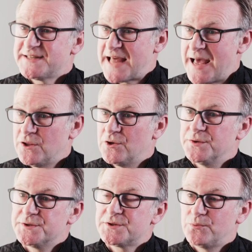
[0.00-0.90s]

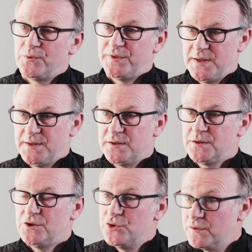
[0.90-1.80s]
salons
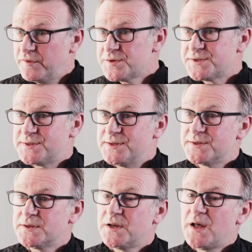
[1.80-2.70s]
within
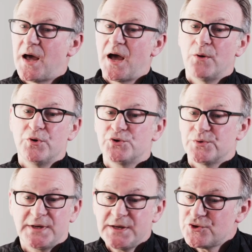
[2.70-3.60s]
universities, which
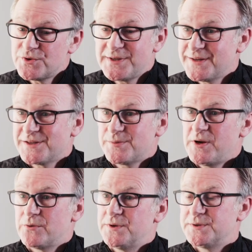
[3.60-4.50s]
was an interesting
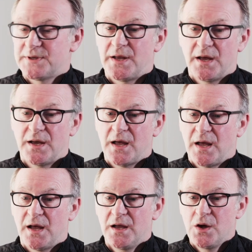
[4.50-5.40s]
experience.
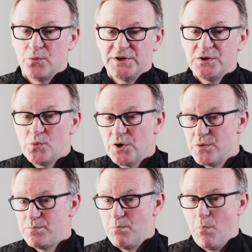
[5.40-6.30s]
We didn't want
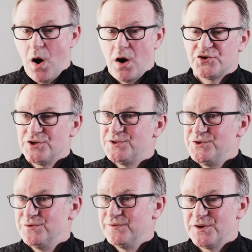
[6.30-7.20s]
to march
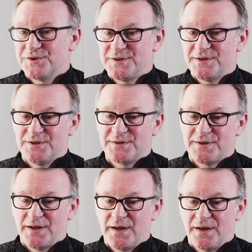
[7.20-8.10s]
into
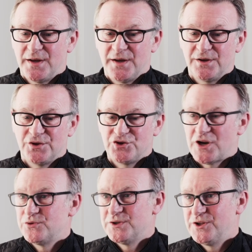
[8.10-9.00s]
universities
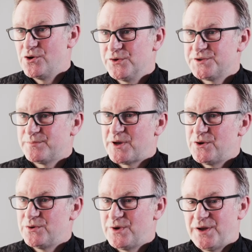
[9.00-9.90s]
shouting the odds
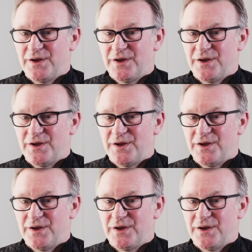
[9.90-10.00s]
about,